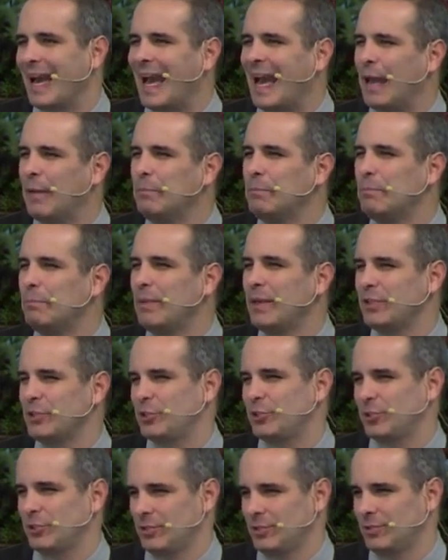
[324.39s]

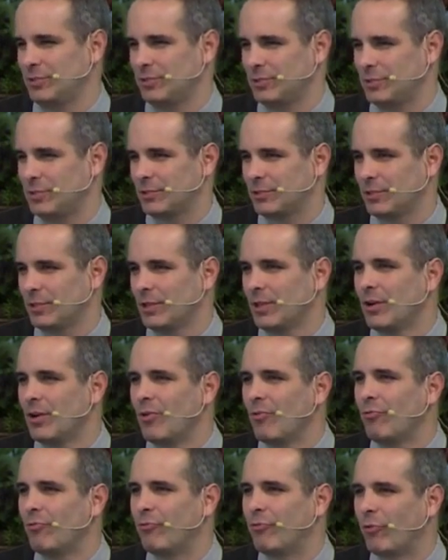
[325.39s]
ambitions
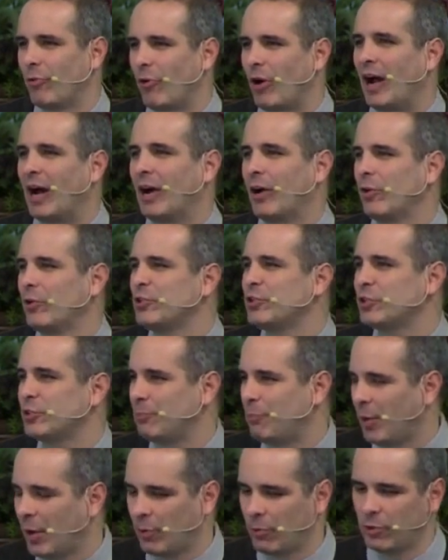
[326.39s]
for our
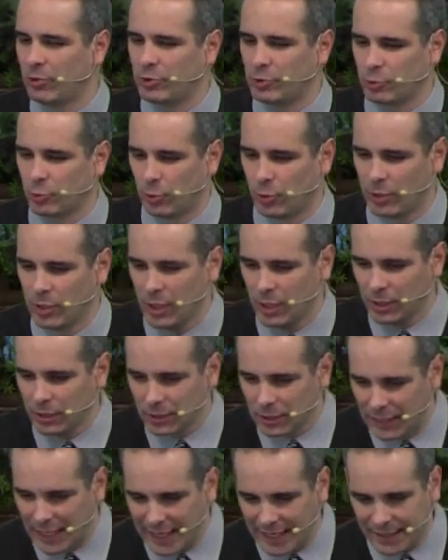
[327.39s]
spiritual
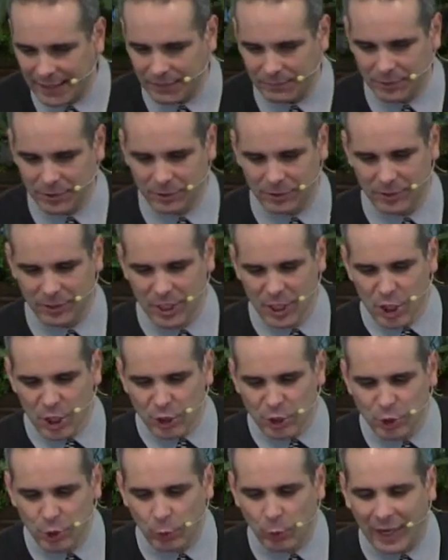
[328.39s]
lives.
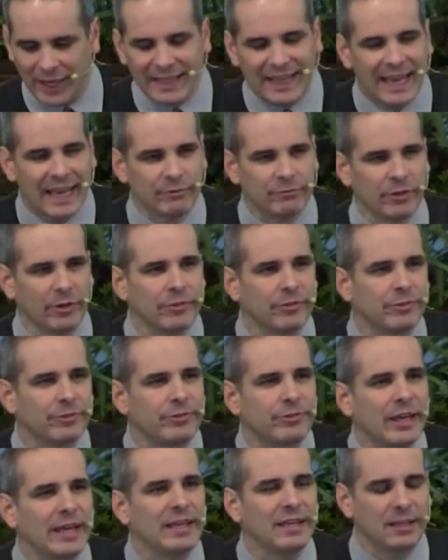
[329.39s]
Do I ever
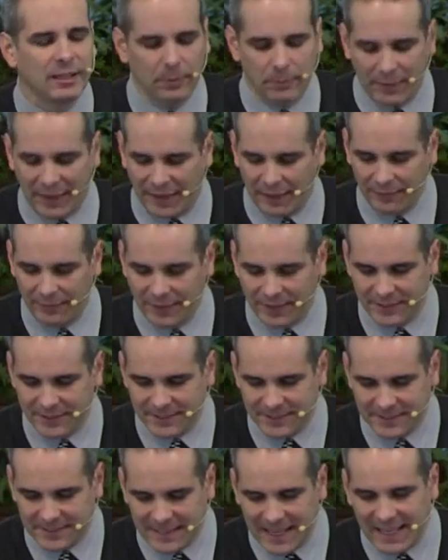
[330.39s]
think about the
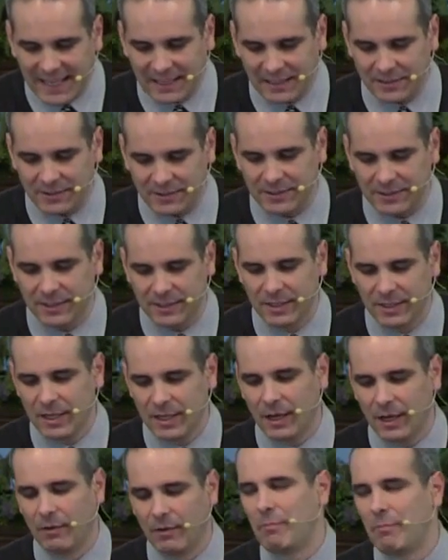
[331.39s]
state
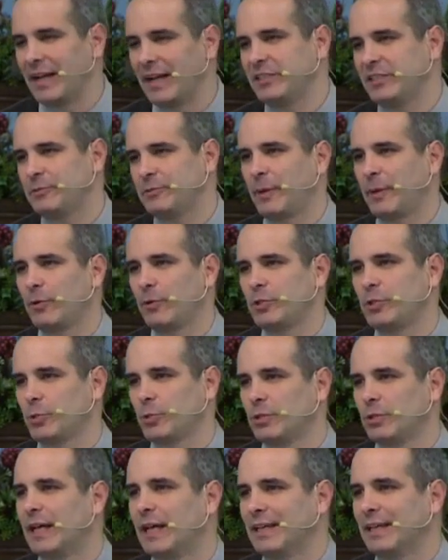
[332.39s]
of my
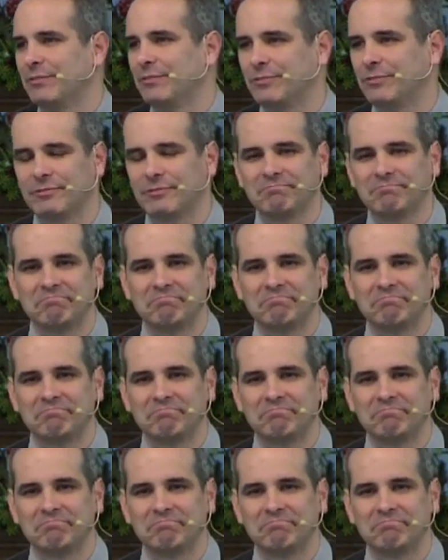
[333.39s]
spiritual life?